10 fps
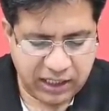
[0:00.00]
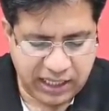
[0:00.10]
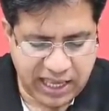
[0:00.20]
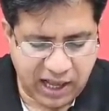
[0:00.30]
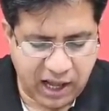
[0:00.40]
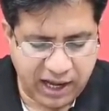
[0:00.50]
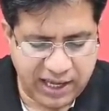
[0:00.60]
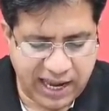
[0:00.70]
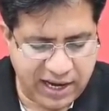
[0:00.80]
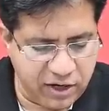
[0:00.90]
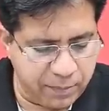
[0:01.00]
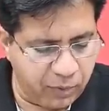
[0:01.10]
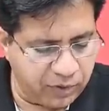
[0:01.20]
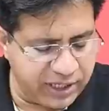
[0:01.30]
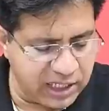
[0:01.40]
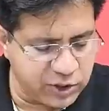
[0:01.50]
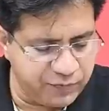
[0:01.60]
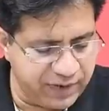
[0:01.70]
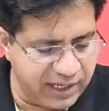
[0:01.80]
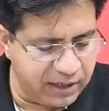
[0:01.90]
AI and robotics
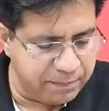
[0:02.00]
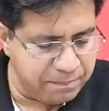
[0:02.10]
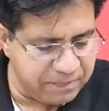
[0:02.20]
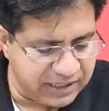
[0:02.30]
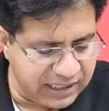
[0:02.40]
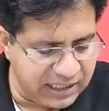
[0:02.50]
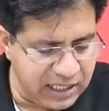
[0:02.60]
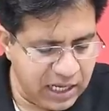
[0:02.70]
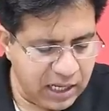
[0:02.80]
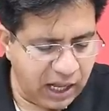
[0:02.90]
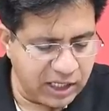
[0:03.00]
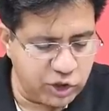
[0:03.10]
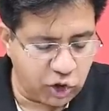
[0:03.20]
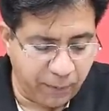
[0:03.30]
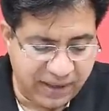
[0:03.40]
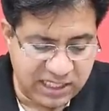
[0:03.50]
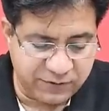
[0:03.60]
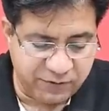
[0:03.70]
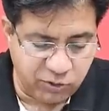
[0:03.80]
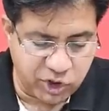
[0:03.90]
will mean a
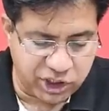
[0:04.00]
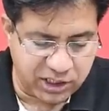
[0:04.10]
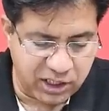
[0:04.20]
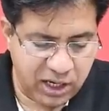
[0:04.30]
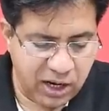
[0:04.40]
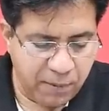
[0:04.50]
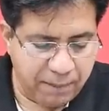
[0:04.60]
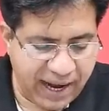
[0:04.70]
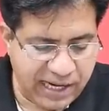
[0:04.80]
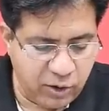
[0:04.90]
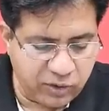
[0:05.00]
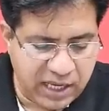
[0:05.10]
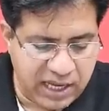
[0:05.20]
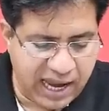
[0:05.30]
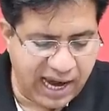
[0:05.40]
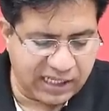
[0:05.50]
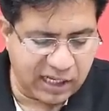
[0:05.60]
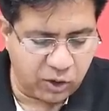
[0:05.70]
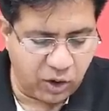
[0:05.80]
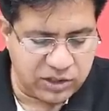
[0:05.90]
jobless future by looking at
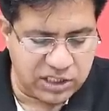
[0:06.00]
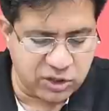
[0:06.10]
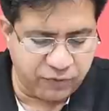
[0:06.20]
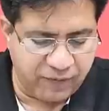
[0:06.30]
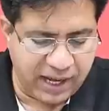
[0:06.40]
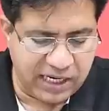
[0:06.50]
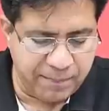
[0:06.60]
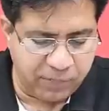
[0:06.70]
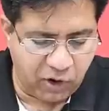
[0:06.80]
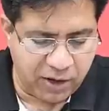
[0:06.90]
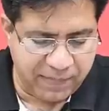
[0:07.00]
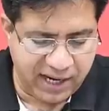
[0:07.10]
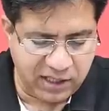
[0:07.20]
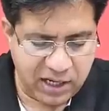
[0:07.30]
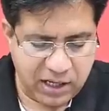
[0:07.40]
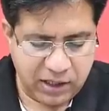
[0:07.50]
the causes of unemployment,